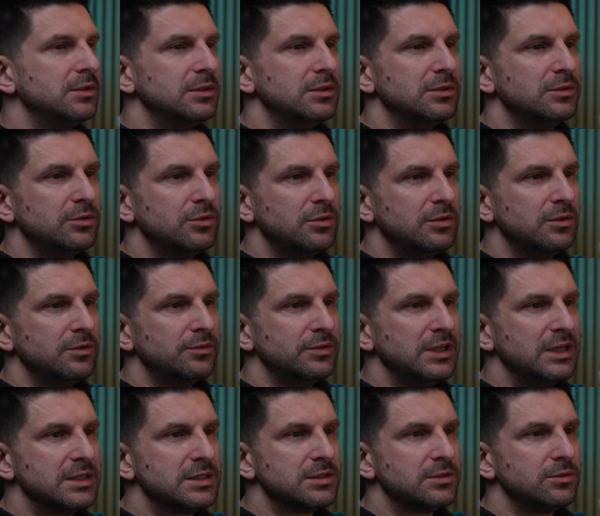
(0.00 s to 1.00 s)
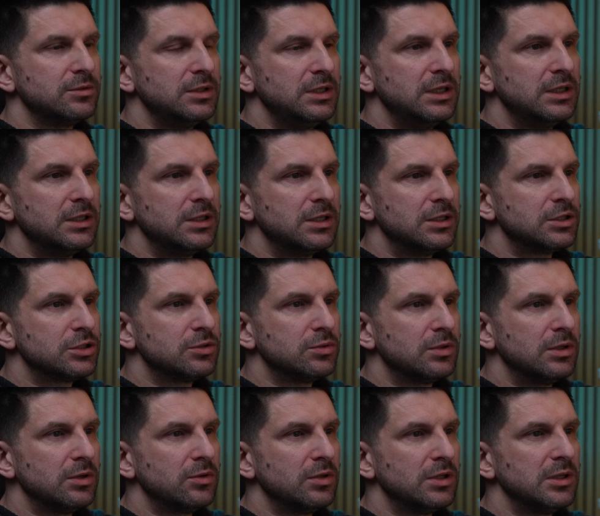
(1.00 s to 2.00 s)
then we have this feature here.
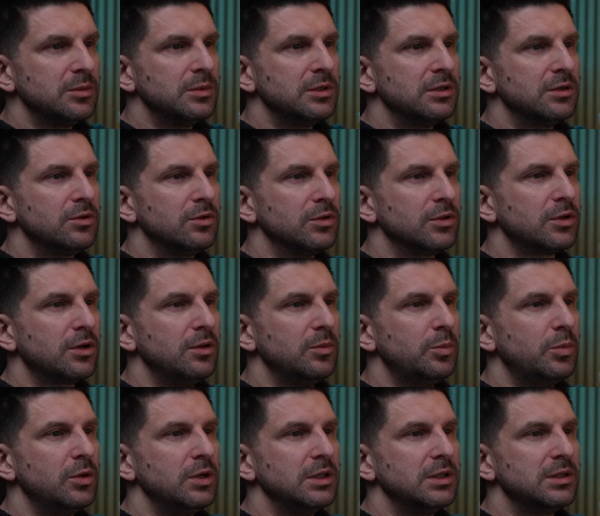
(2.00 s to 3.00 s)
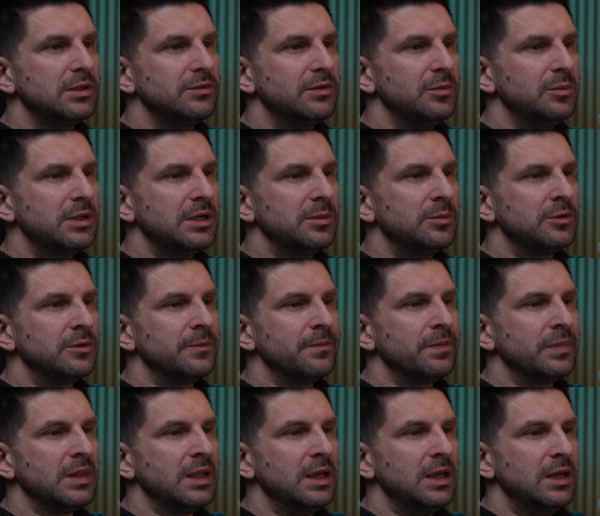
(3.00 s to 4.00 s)
When we select the control point,
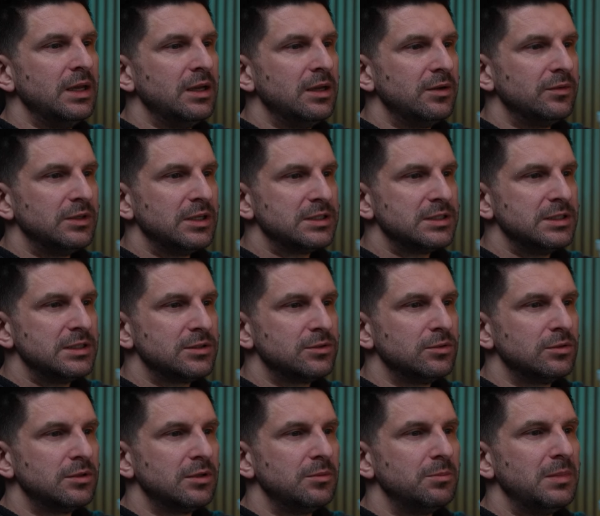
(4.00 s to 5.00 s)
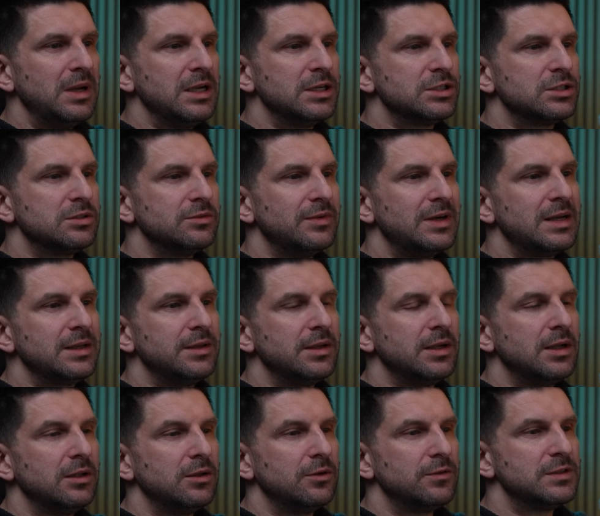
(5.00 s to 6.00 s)
we have the mesh vertical
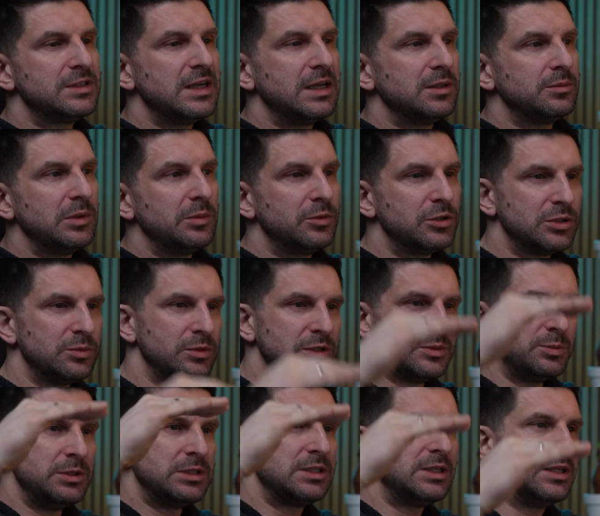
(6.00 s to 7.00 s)
offset here. We can shift